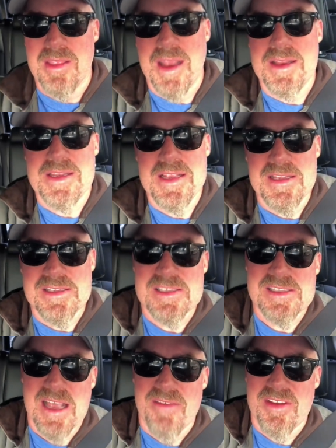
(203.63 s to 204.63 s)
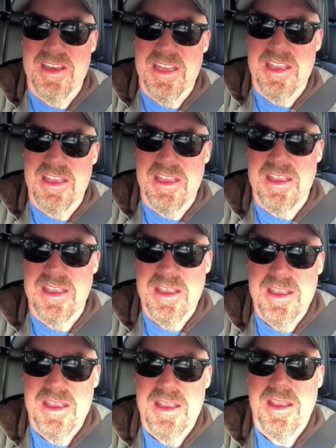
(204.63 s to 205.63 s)

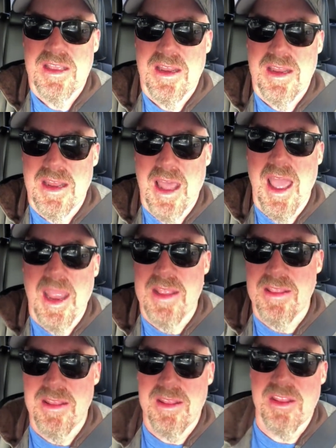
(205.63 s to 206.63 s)
1979,